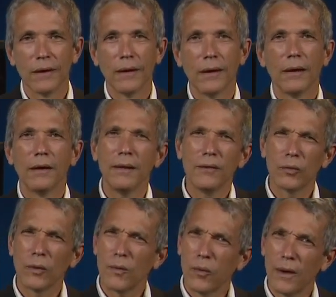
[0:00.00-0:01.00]
This
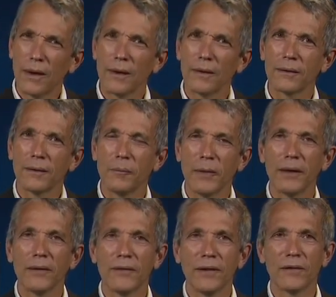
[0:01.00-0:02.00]
requires a bit
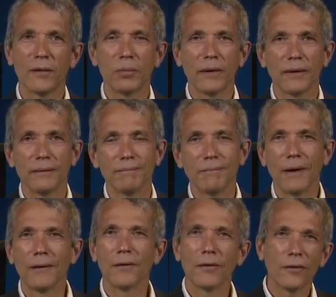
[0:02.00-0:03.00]
of discipline.
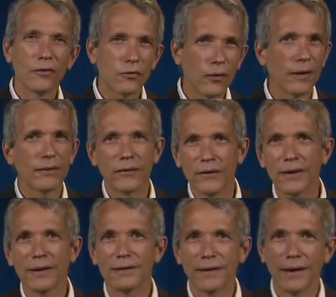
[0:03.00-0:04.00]
Under the stress of an
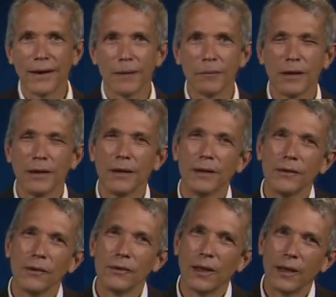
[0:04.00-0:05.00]
exam,
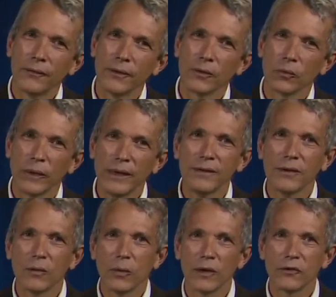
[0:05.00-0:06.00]
you'll often read the
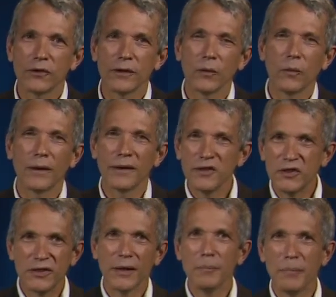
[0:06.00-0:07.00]
question and want to
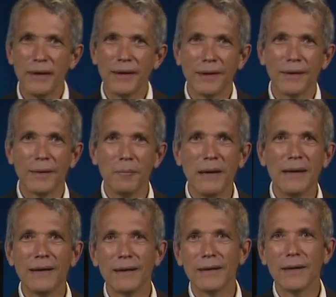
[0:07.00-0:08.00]
jump in and
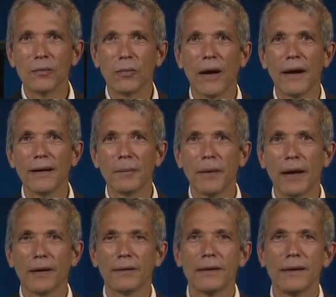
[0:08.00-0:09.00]
immediately write
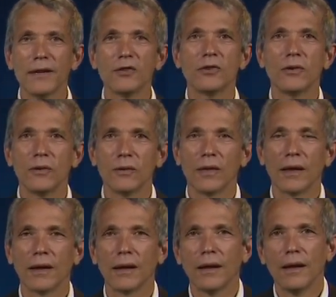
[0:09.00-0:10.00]
about the issues that
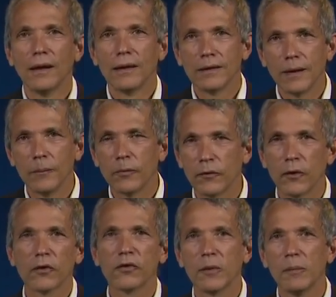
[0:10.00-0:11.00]
uh, come
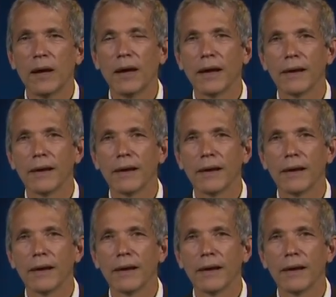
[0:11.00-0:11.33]
first to mind.